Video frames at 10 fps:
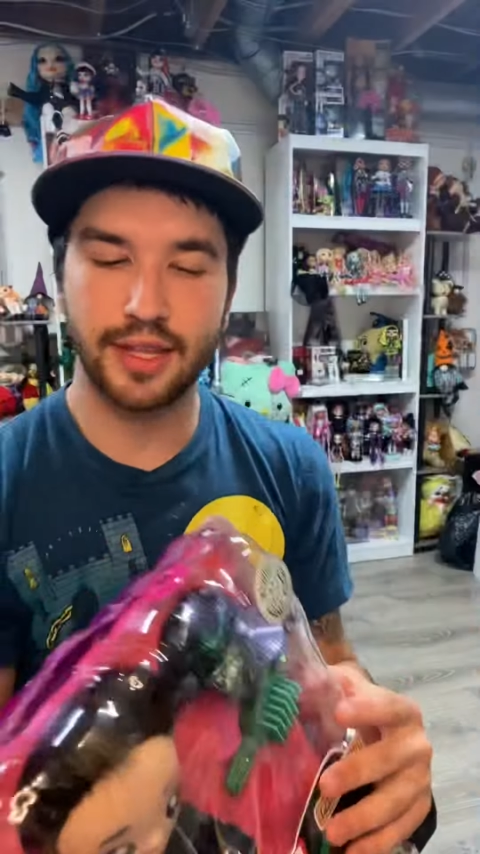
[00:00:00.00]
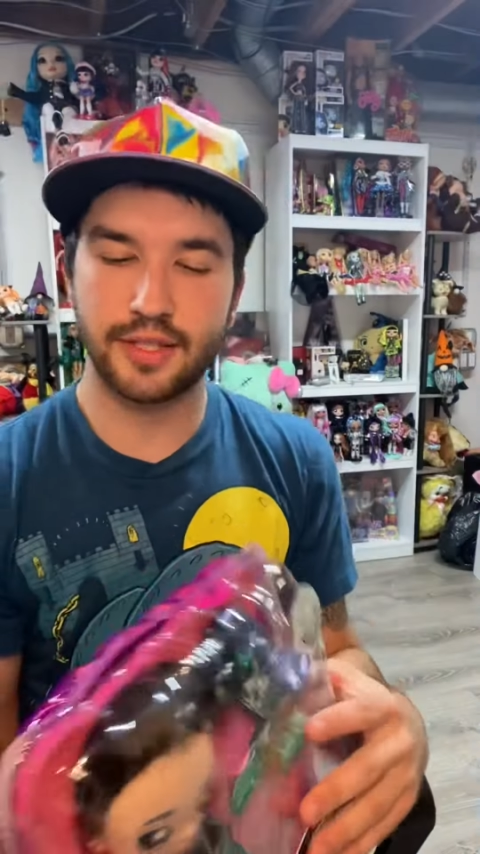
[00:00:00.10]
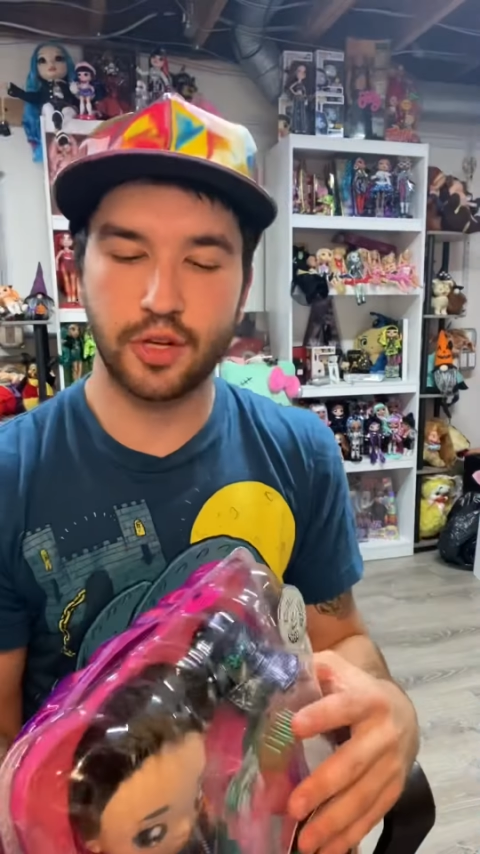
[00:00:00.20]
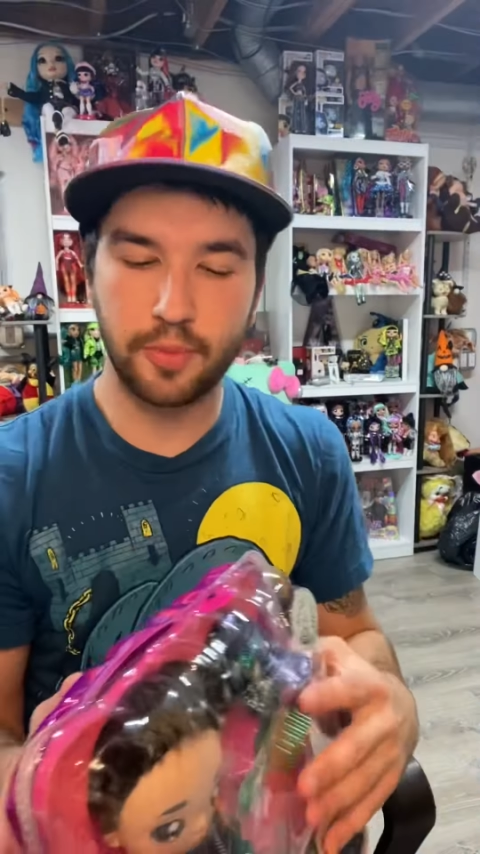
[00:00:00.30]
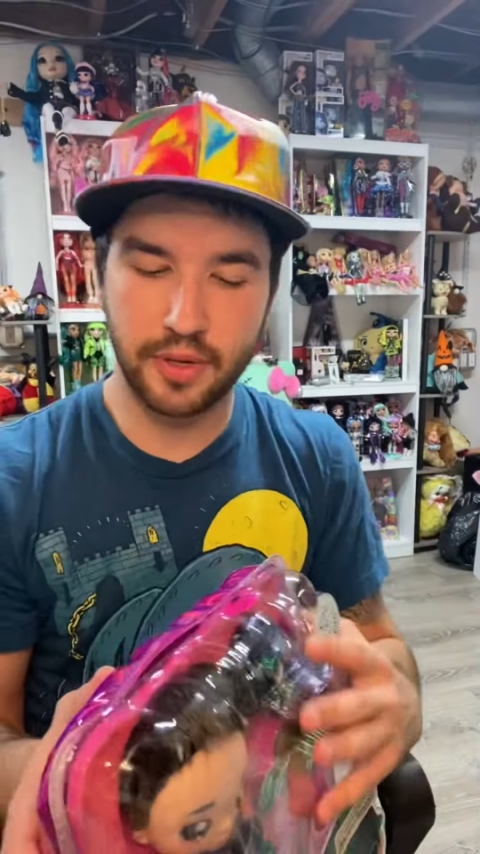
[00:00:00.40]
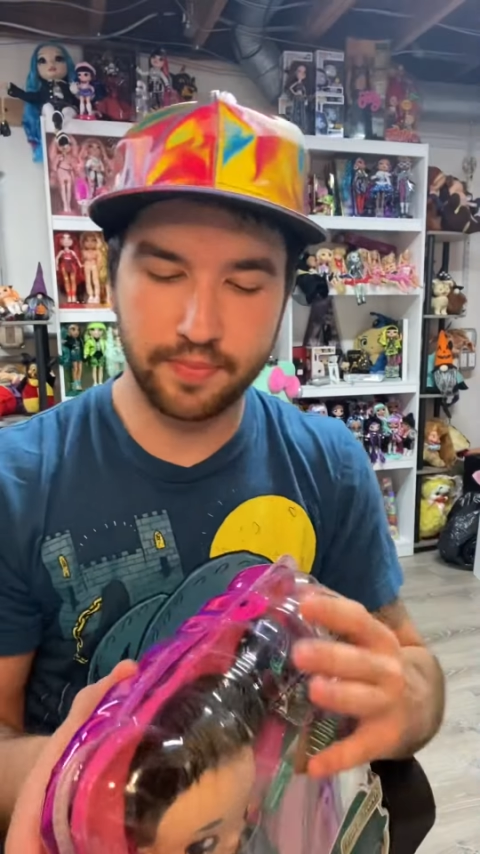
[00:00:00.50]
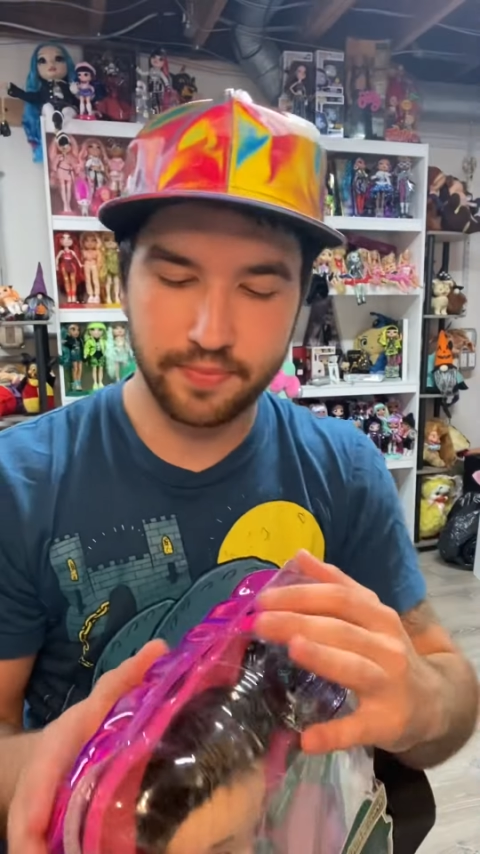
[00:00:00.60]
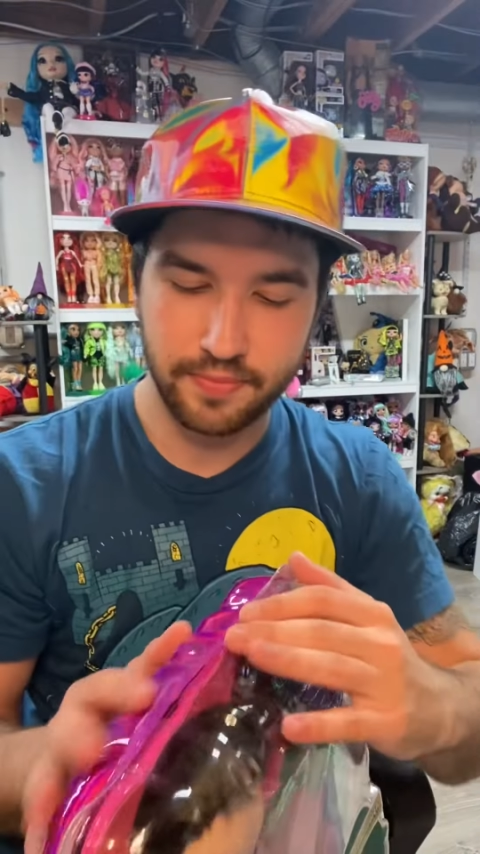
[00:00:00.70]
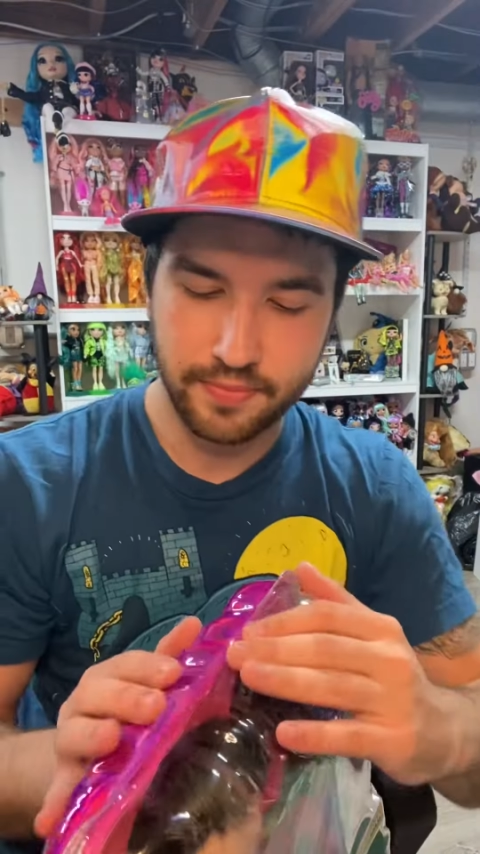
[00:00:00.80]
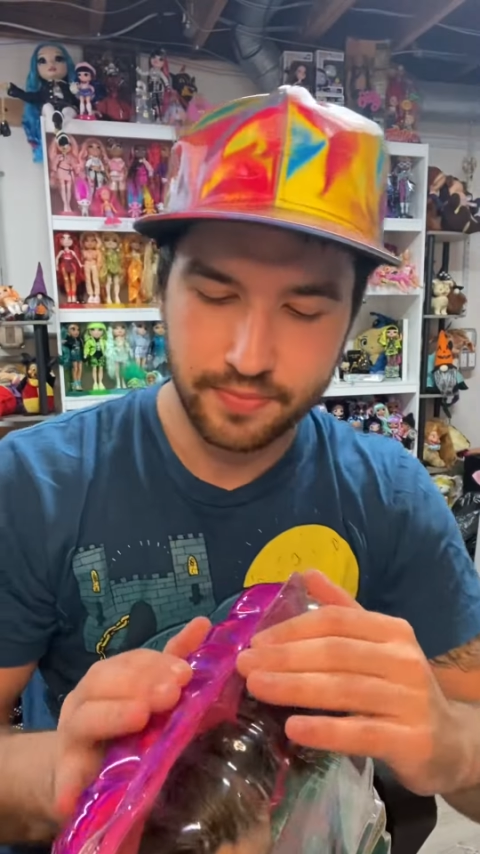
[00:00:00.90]
Let's open them.
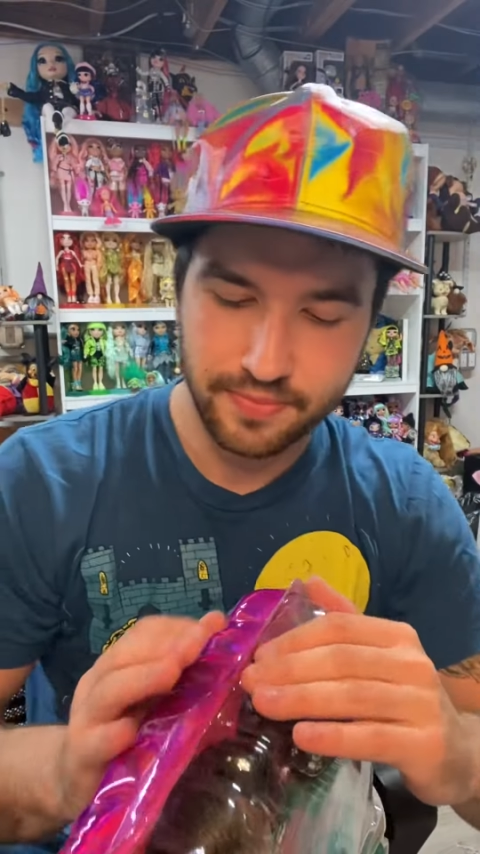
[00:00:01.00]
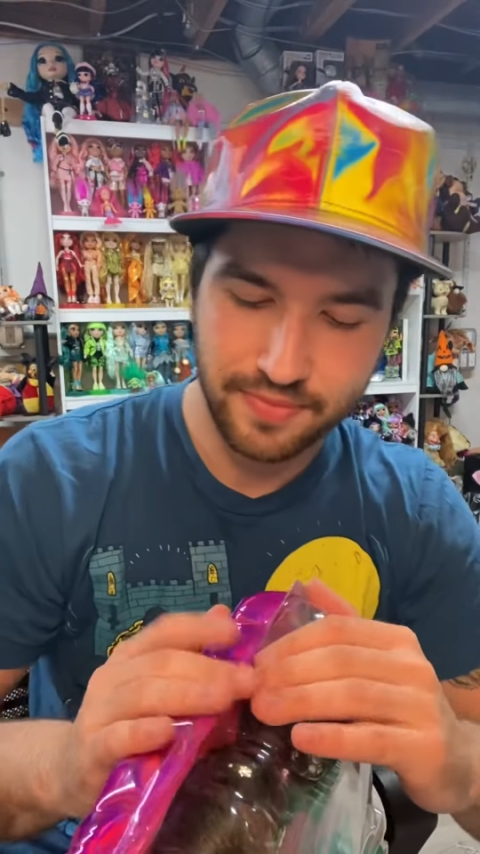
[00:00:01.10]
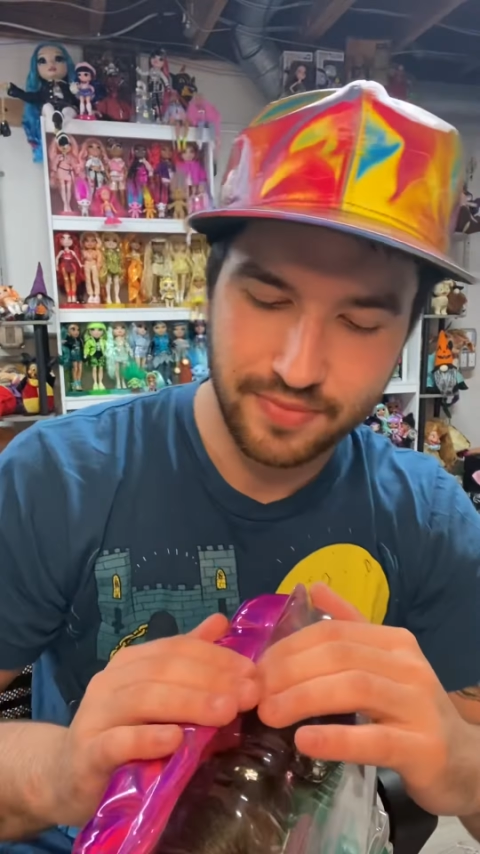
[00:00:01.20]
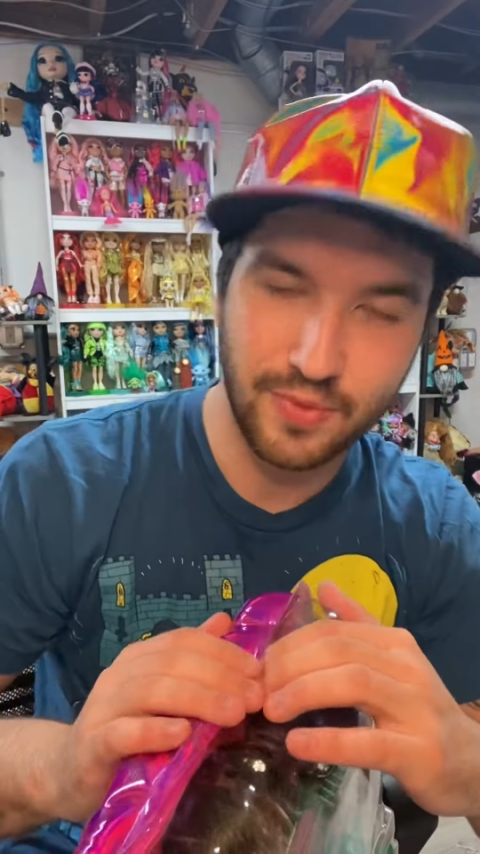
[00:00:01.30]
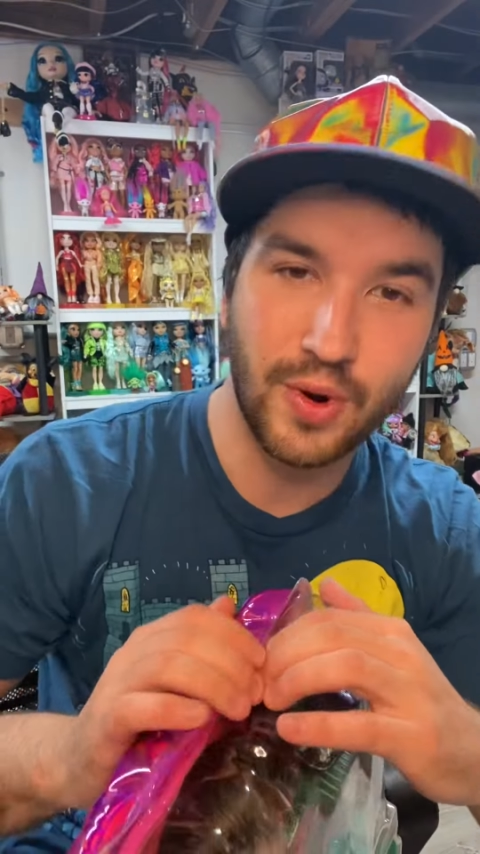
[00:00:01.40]
You